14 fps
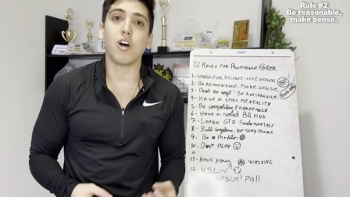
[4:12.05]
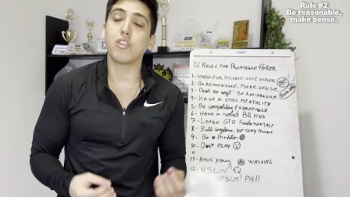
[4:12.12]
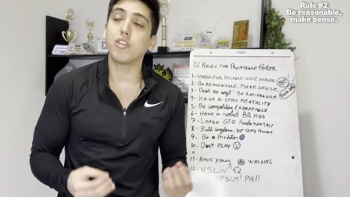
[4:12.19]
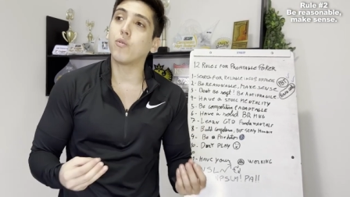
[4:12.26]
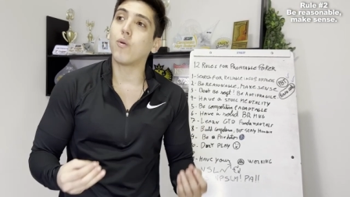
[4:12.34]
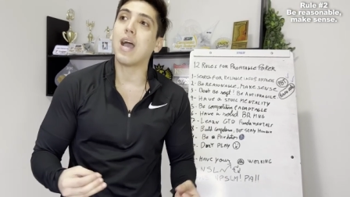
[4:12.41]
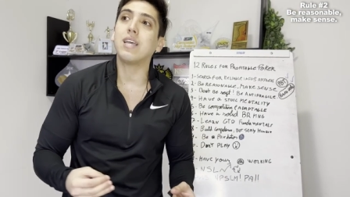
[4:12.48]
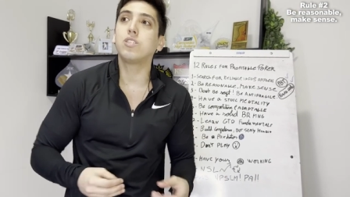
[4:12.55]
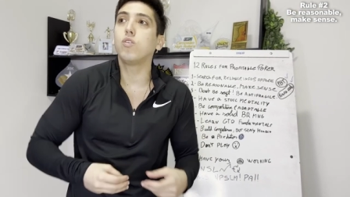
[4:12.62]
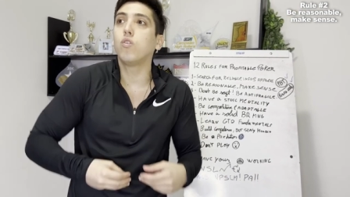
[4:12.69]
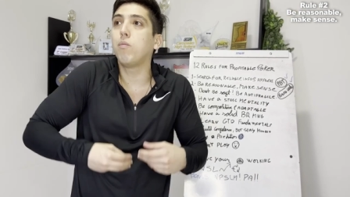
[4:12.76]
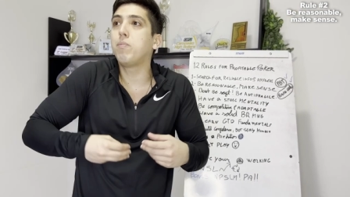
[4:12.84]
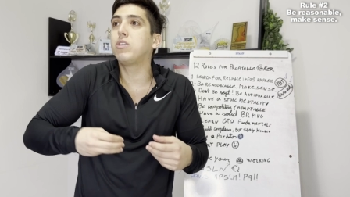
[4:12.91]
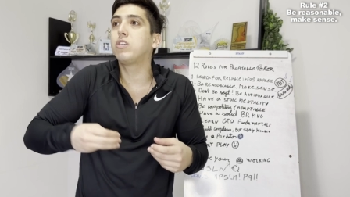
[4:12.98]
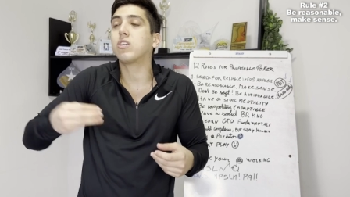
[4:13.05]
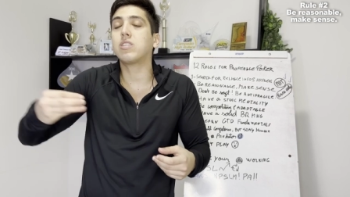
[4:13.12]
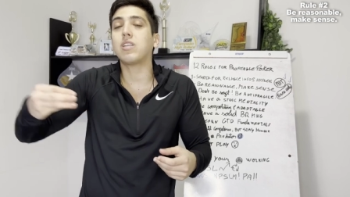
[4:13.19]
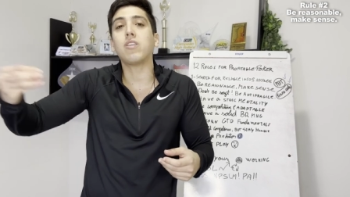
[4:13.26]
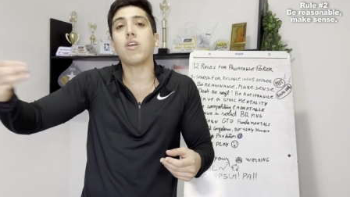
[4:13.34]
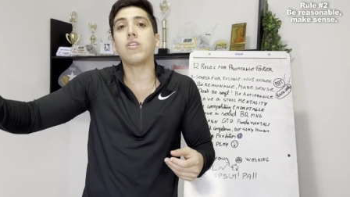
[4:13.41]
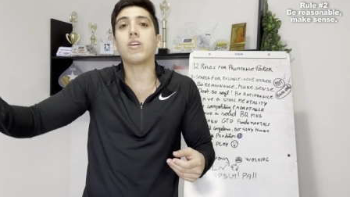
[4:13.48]
Otherwise, you will be just
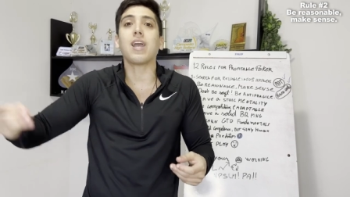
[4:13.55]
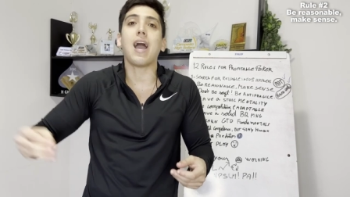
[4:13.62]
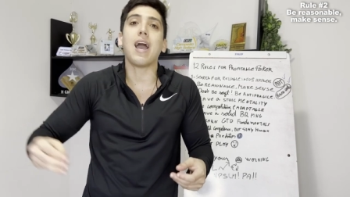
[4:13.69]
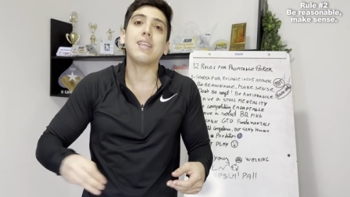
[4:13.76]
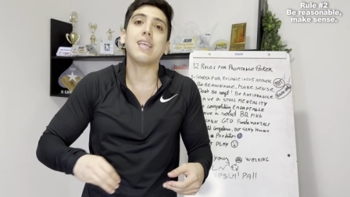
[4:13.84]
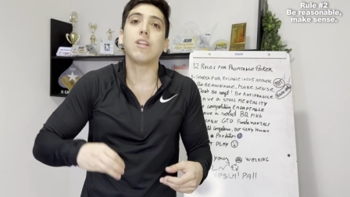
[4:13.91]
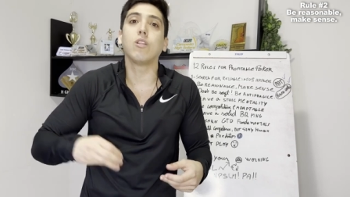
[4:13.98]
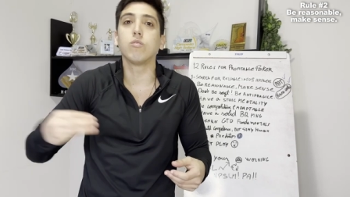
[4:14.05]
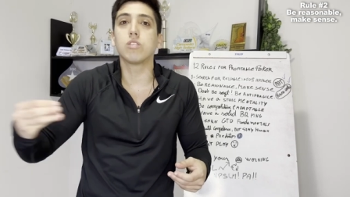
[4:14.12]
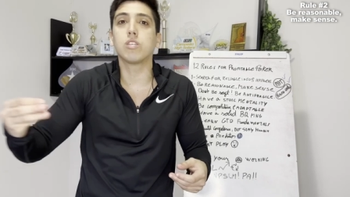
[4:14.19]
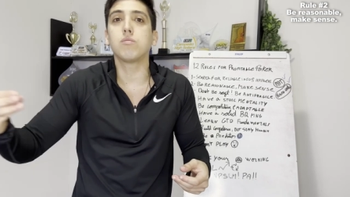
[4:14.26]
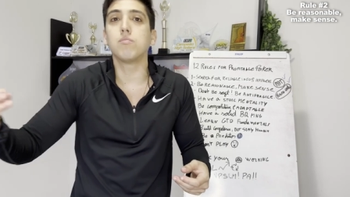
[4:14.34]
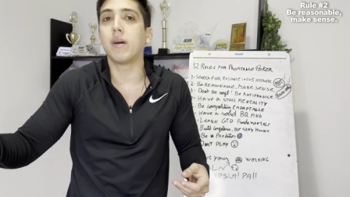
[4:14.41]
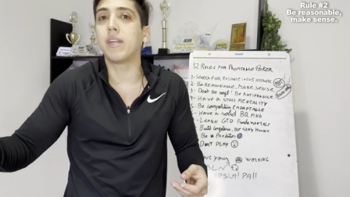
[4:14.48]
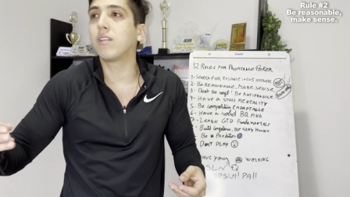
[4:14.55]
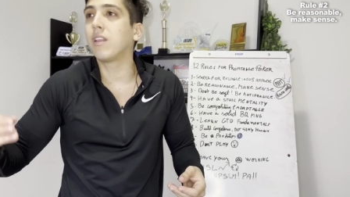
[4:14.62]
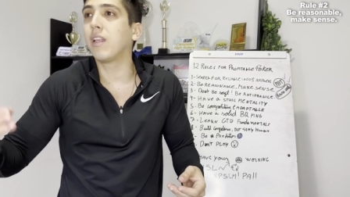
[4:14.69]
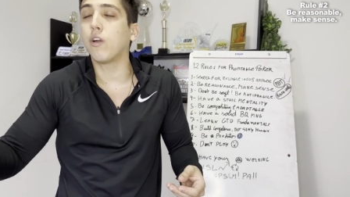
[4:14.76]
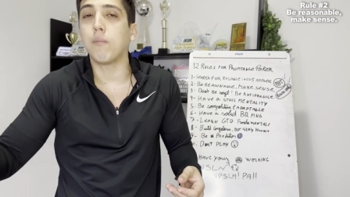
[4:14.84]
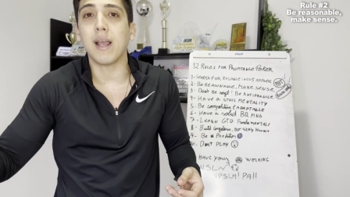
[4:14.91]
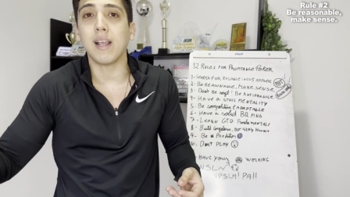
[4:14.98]
another guy that loses money
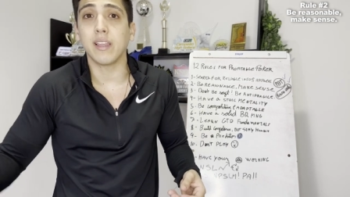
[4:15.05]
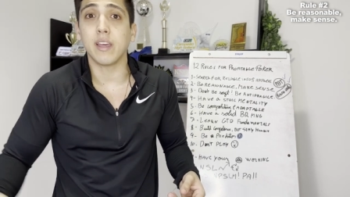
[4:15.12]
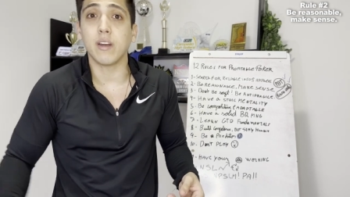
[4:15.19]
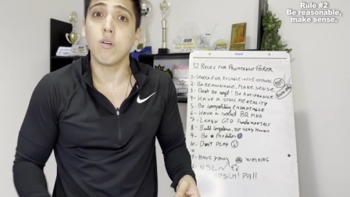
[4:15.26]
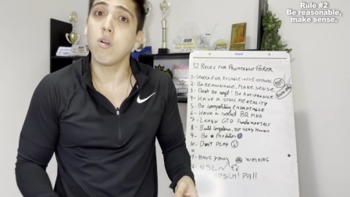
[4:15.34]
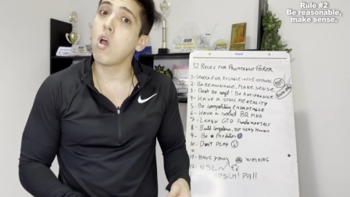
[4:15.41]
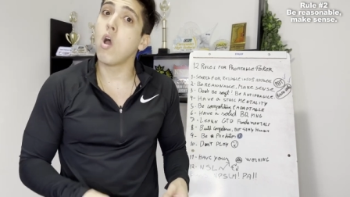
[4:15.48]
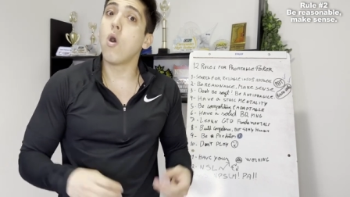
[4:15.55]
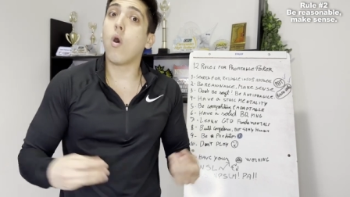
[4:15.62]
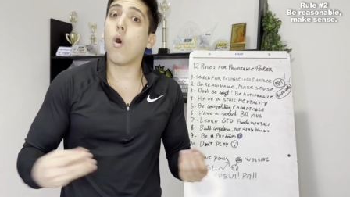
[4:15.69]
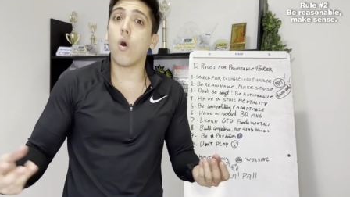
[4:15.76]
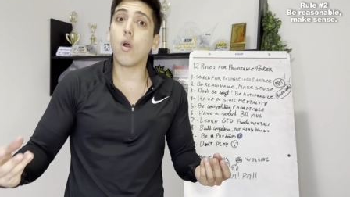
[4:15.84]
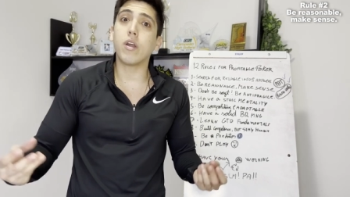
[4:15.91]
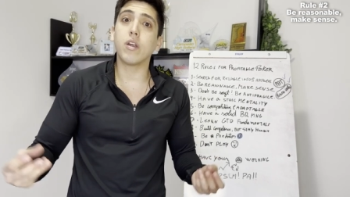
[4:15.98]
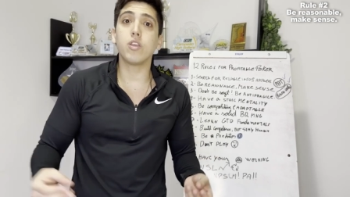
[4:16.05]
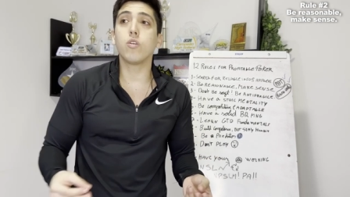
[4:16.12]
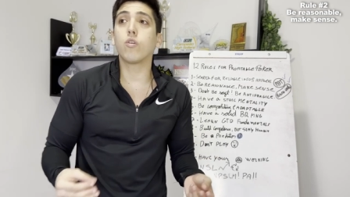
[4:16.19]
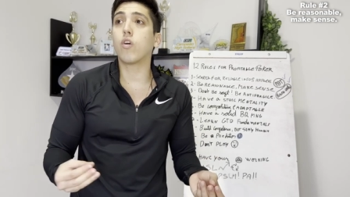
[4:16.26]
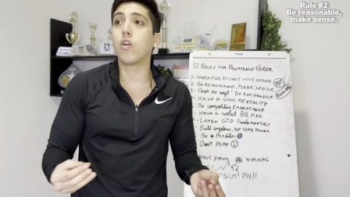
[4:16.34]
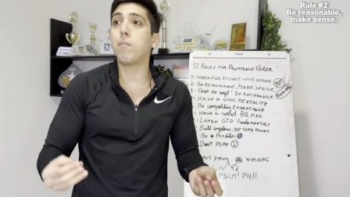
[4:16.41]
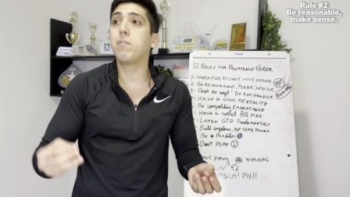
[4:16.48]
little by little or
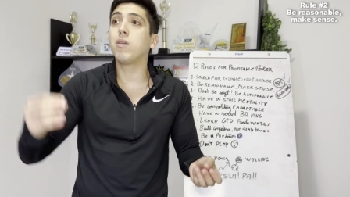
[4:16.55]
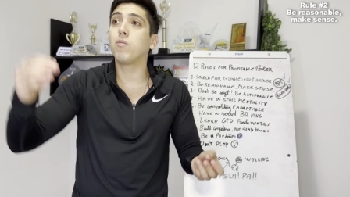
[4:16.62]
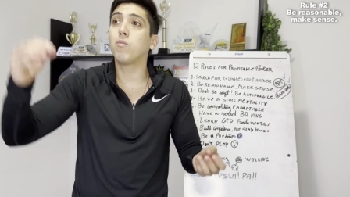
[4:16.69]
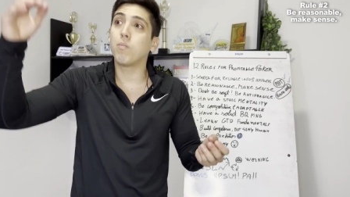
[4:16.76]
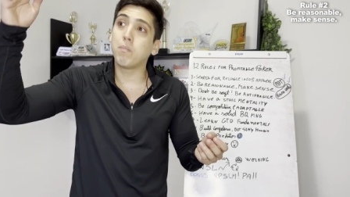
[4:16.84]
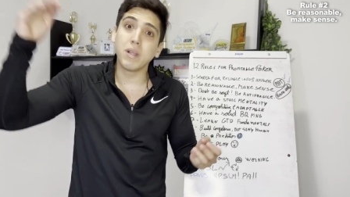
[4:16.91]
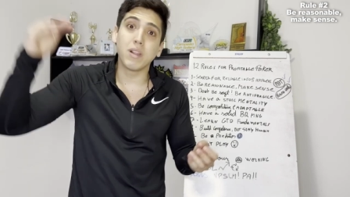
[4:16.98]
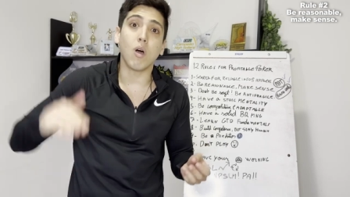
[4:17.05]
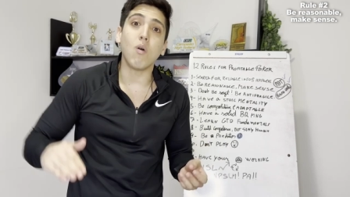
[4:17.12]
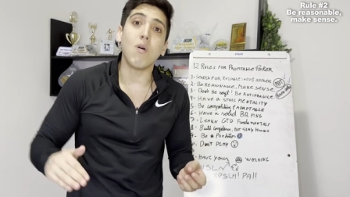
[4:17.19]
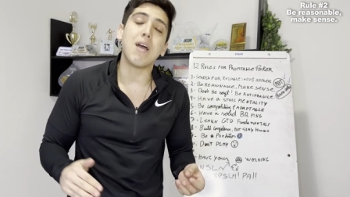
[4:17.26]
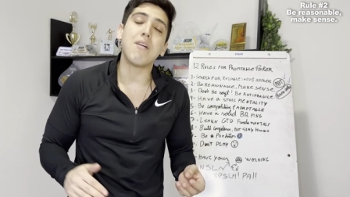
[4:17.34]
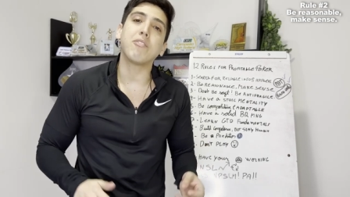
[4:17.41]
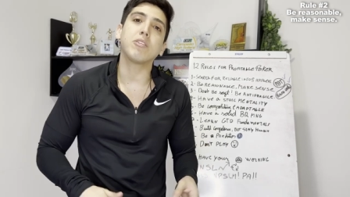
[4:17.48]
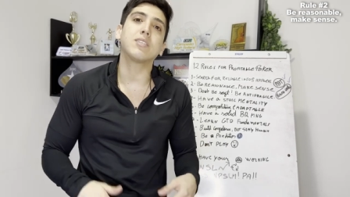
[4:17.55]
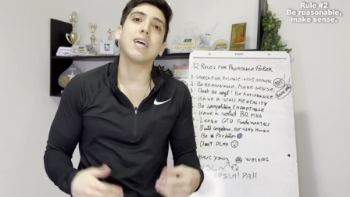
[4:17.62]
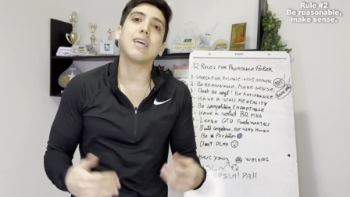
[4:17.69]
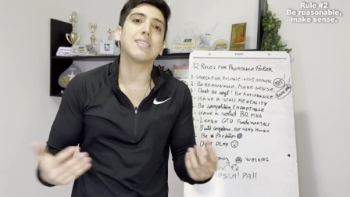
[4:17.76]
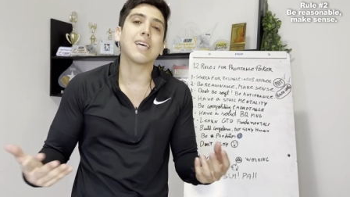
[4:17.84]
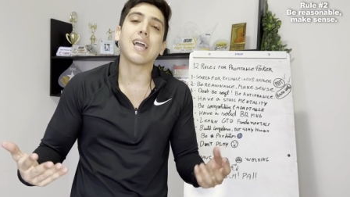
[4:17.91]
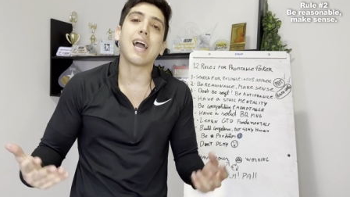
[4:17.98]
you're gonna be below average
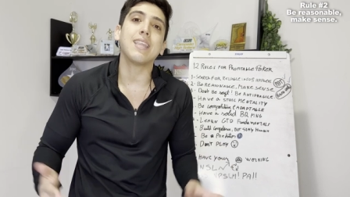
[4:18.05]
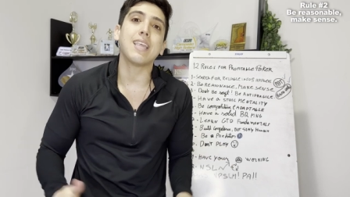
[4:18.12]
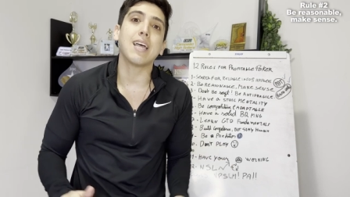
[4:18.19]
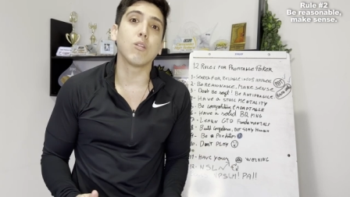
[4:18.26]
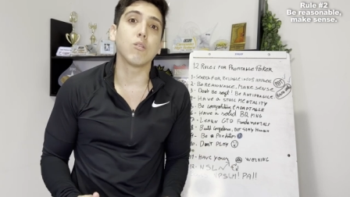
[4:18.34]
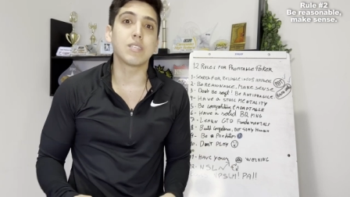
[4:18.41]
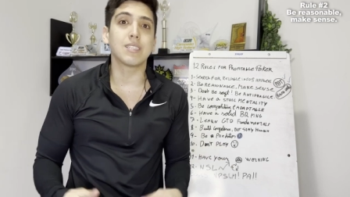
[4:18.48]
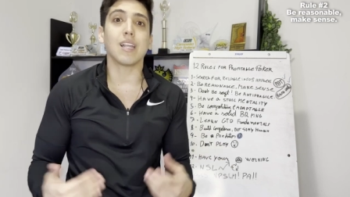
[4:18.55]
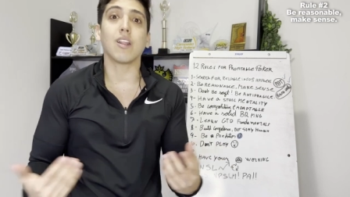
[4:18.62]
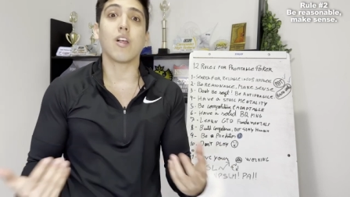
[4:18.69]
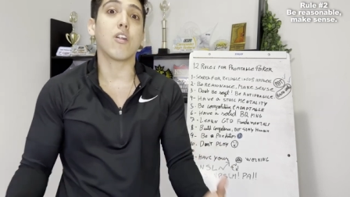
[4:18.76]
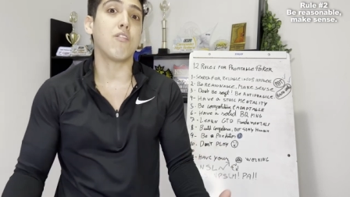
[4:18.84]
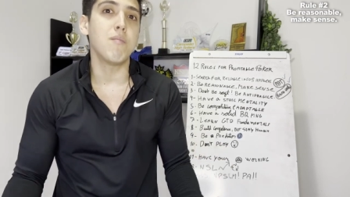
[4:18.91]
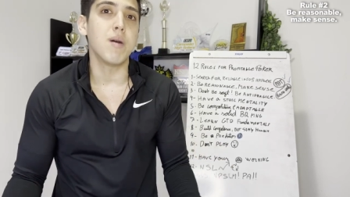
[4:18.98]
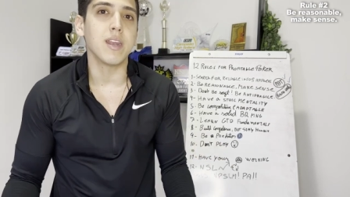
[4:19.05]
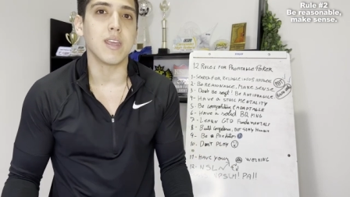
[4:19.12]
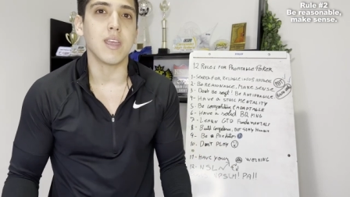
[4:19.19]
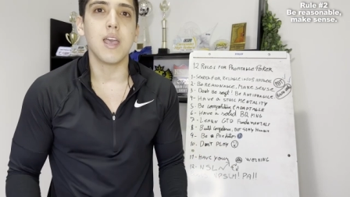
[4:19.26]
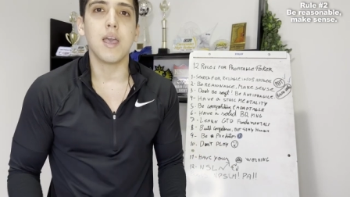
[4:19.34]
that is a guy that loses a lot of money.